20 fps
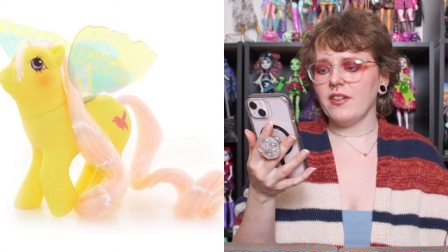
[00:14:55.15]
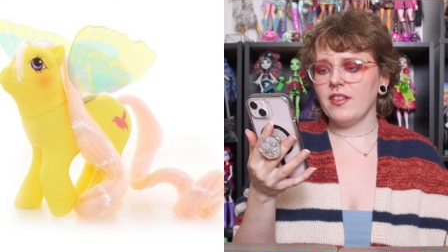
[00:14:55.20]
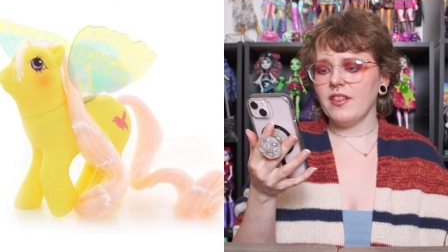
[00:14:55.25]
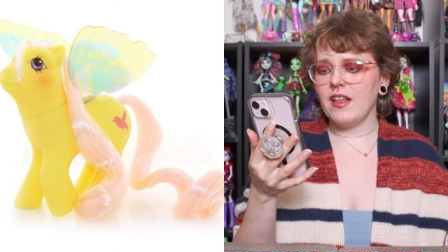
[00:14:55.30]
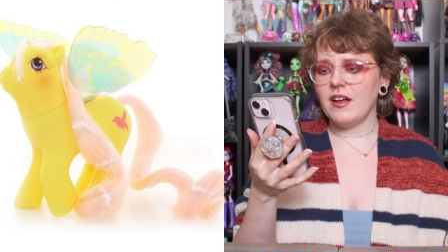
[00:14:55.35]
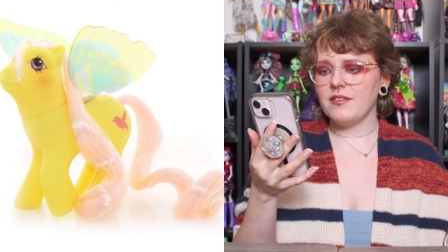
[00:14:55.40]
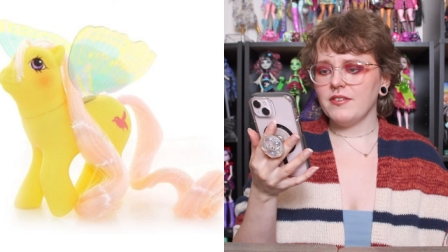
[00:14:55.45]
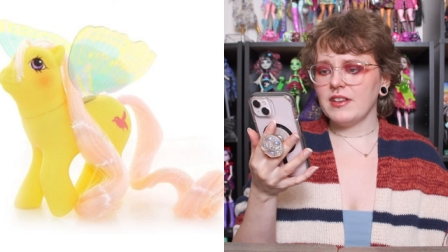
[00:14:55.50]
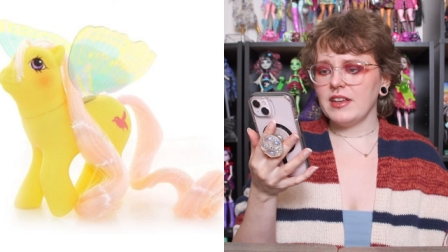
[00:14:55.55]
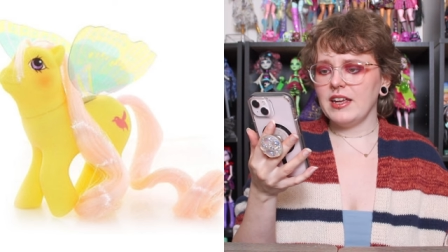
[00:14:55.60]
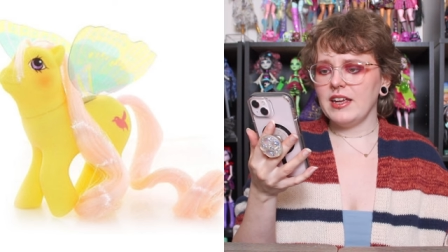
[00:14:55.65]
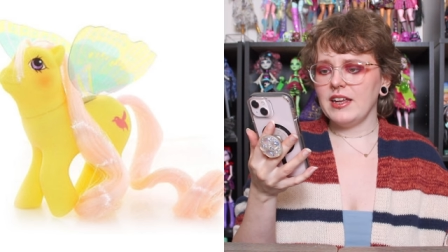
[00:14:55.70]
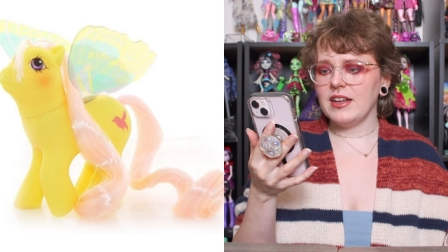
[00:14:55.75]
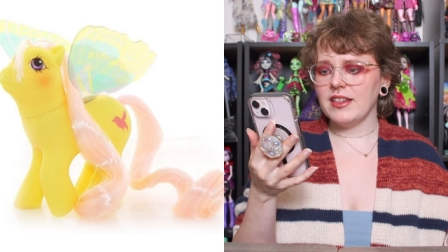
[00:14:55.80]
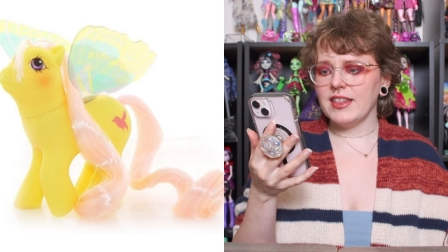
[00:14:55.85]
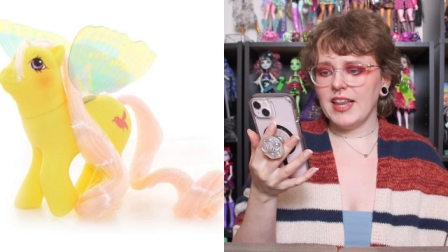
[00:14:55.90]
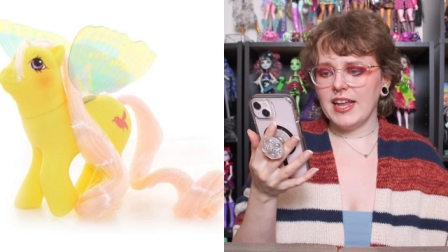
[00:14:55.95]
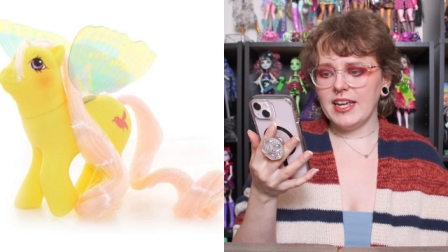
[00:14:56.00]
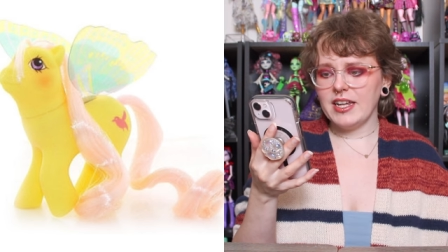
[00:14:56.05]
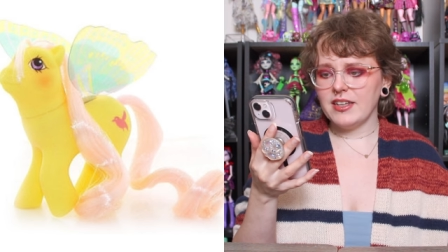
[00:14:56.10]
lovely
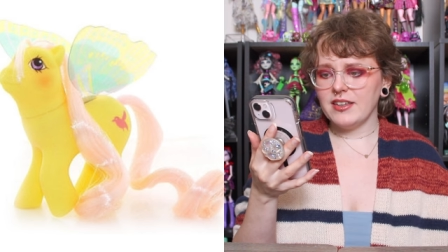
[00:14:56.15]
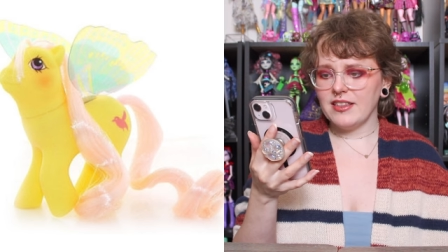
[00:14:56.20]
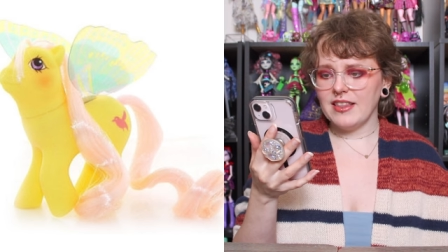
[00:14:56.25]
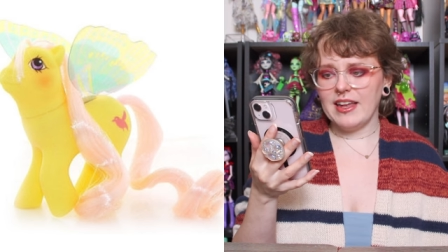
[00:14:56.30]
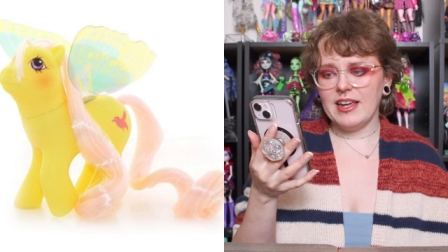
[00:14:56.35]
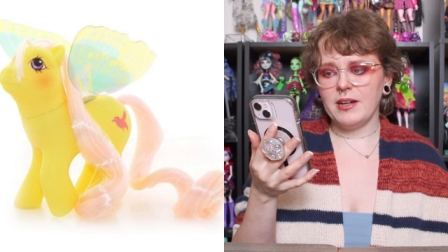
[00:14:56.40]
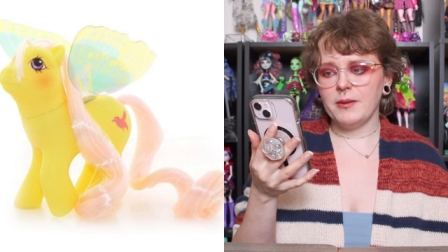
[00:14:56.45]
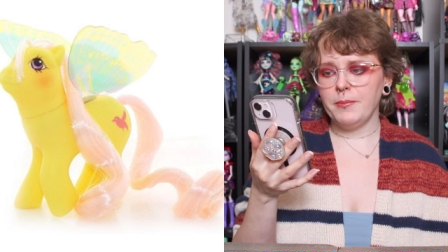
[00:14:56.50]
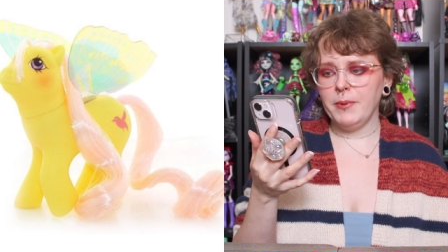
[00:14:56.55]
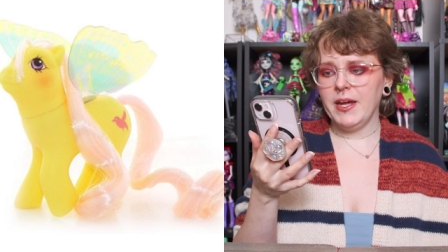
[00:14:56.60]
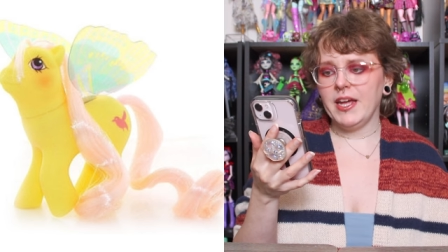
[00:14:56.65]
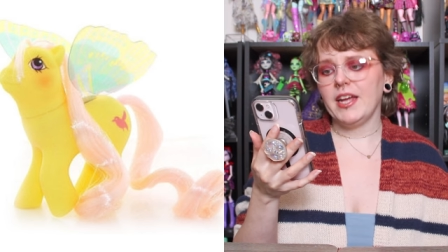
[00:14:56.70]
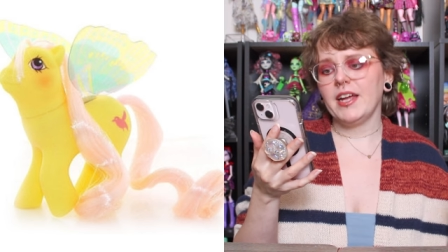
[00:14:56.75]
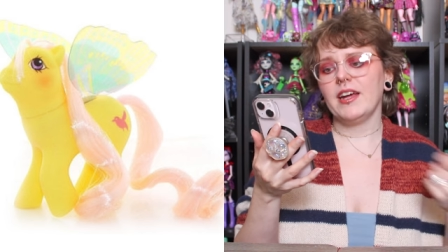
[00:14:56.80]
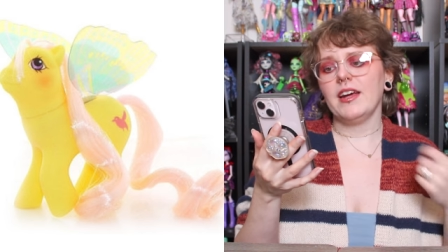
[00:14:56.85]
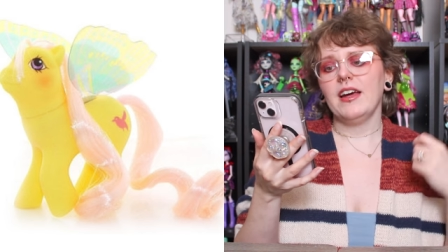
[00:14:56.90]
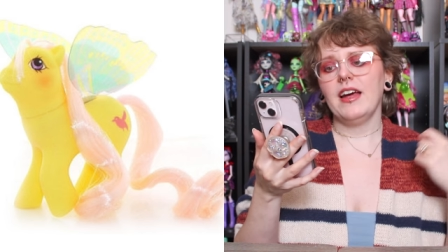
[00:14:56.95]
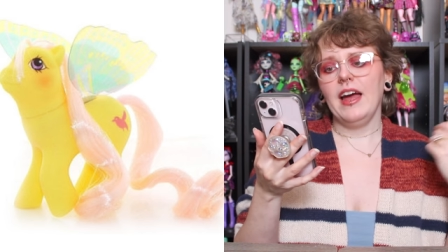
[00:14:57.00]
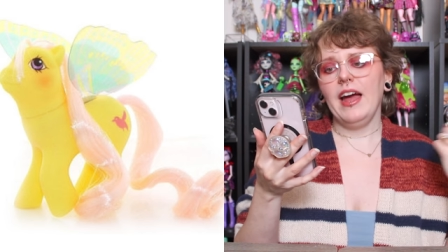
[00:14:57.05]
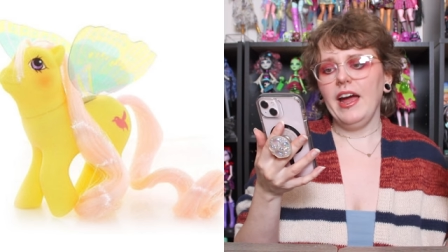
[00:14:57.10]
light, light
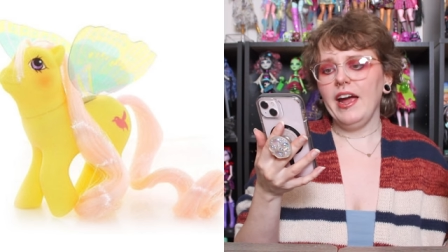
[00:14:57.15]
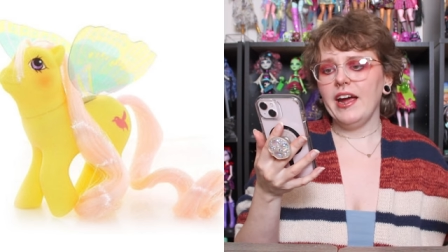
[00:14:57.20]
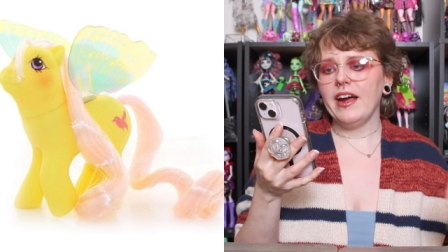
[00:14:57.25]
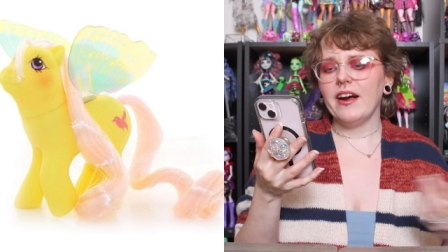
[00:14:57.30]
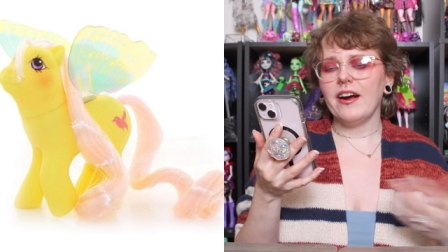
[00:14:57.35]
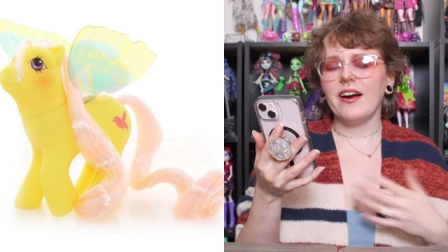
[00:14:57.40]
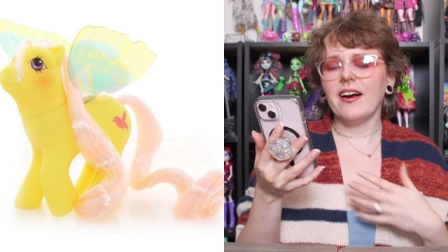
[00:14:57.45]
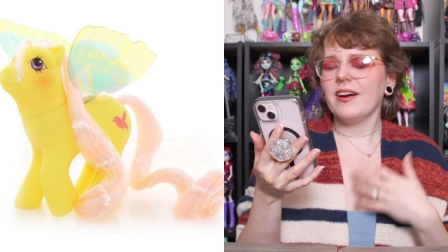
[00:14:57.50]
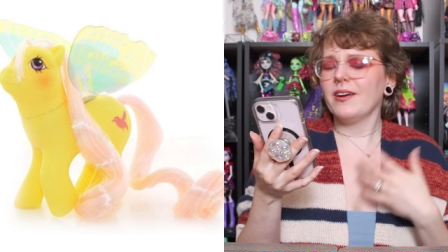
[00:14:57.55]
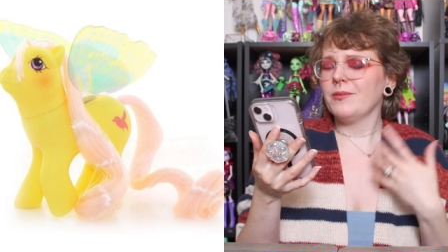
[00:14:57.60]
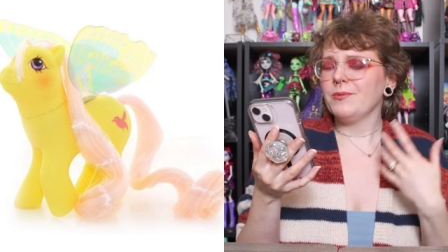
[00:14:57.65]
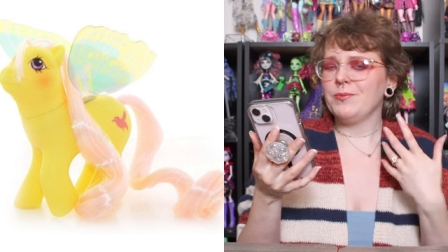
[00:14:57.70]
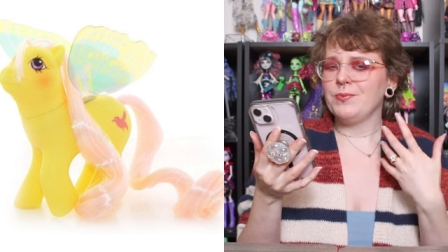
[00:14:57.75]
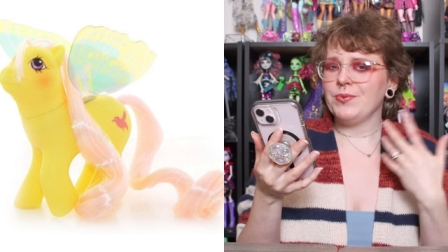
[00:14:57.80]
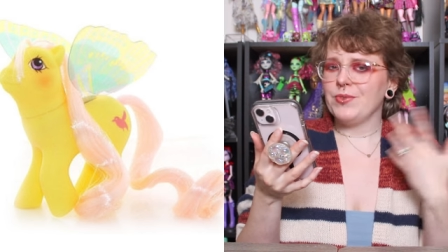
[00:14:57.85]
pink hair